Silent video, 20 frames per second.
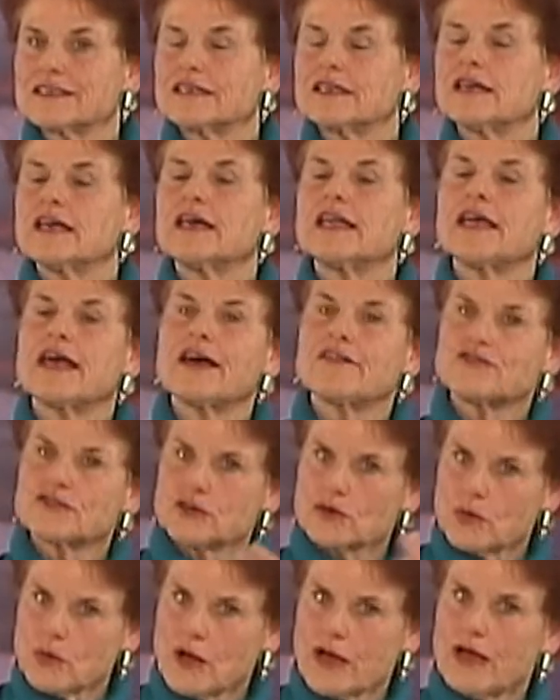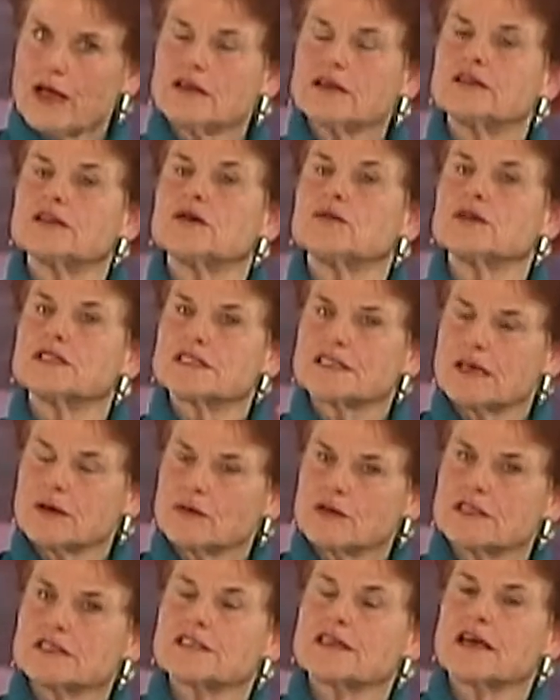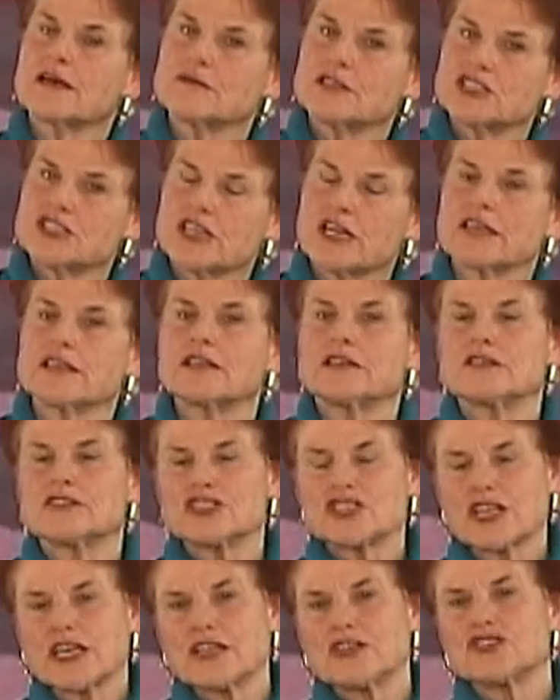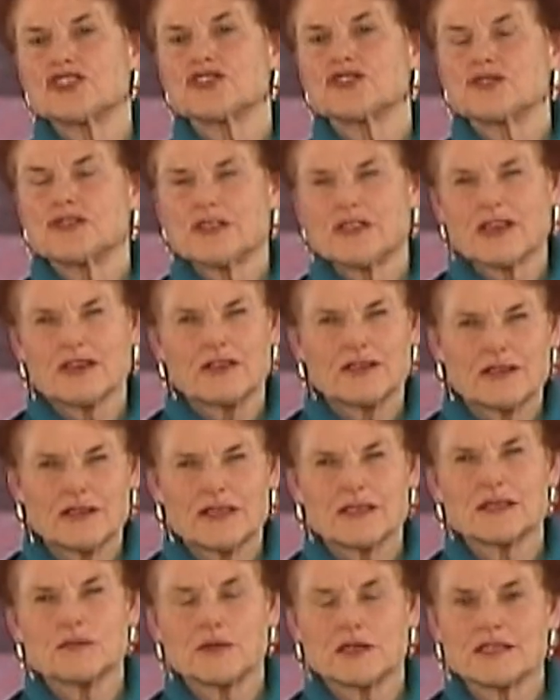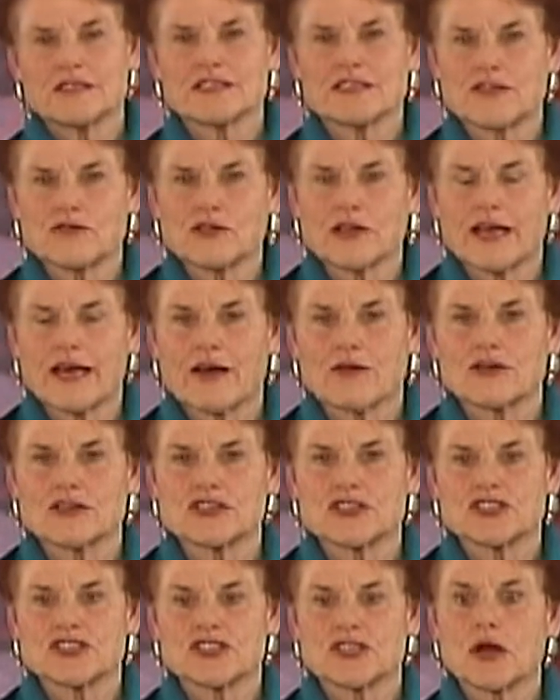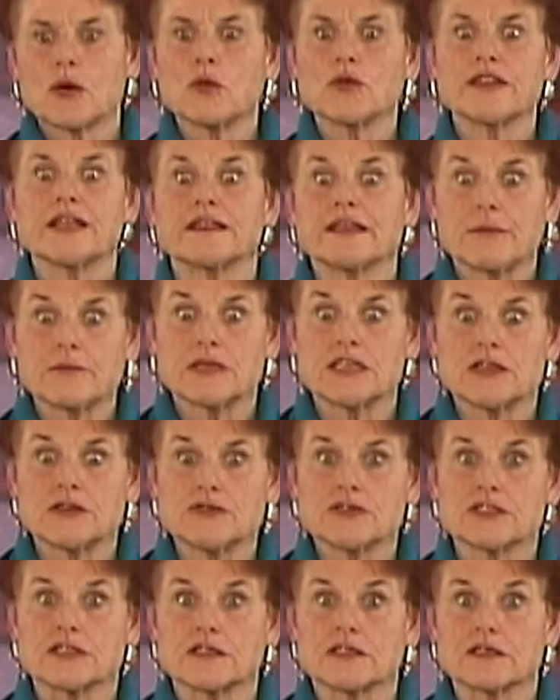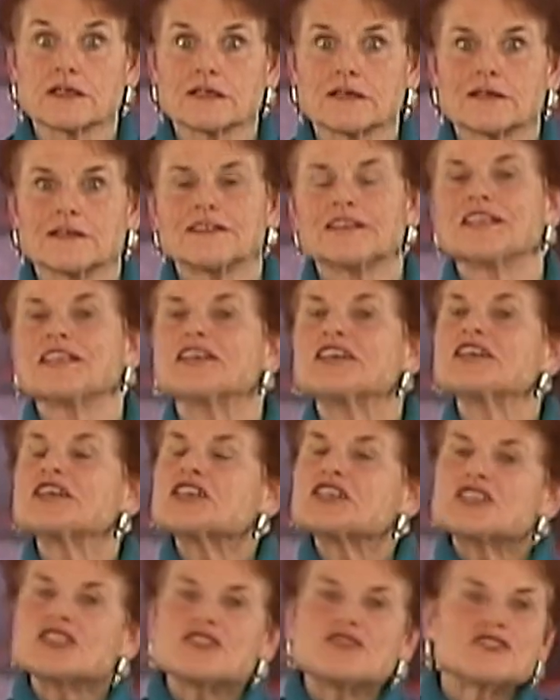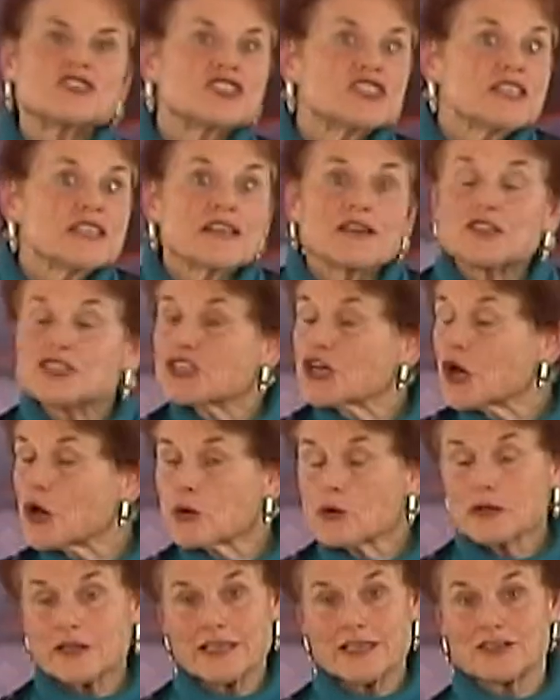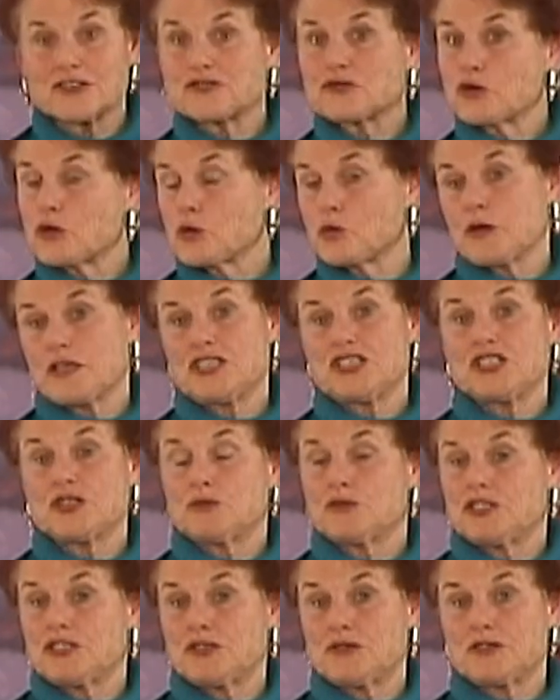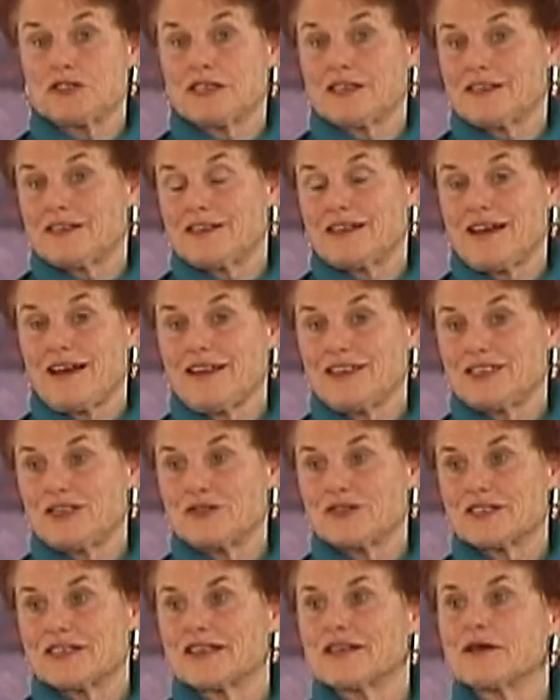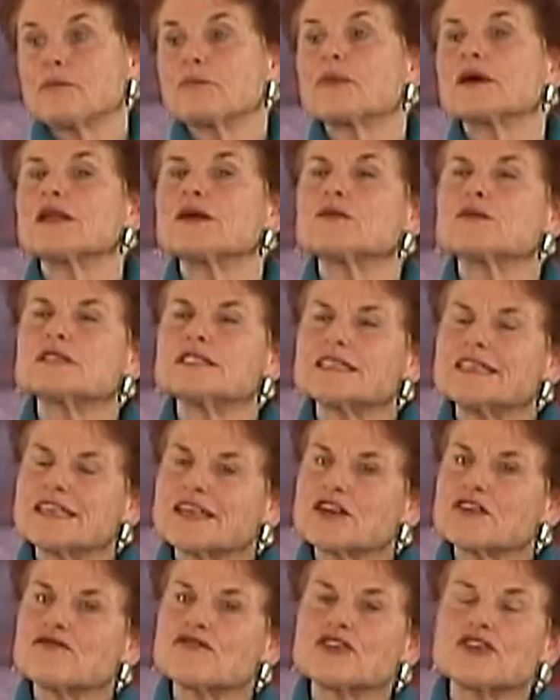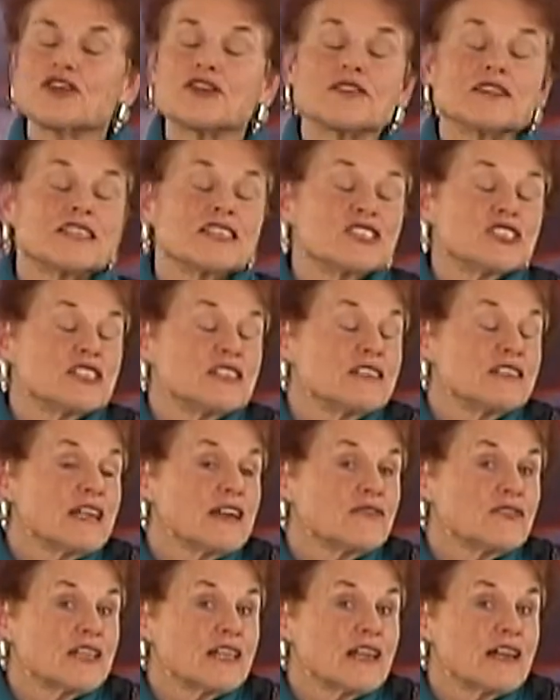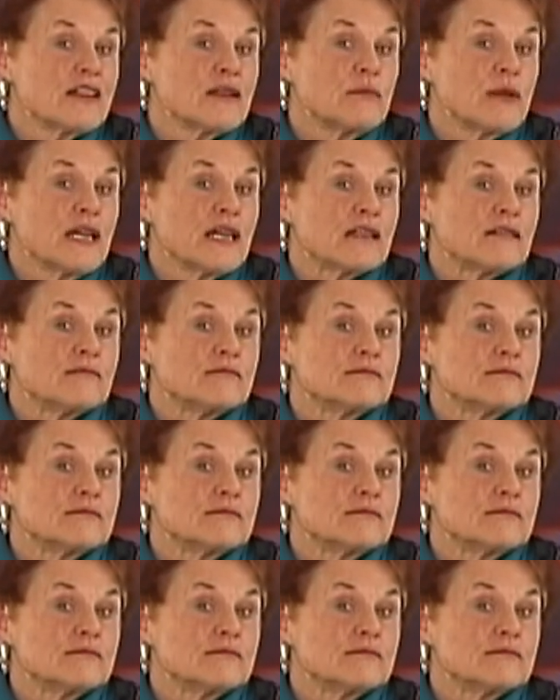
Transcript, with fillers: And after a while, you know, we'd say, Well, it's time to check in, change you. You know, it's been several hours. And she said, Oh, well, then let me use it. She could totally control when she was using it and not using it, but it was there for her. And then she didn't have to get out of the bed.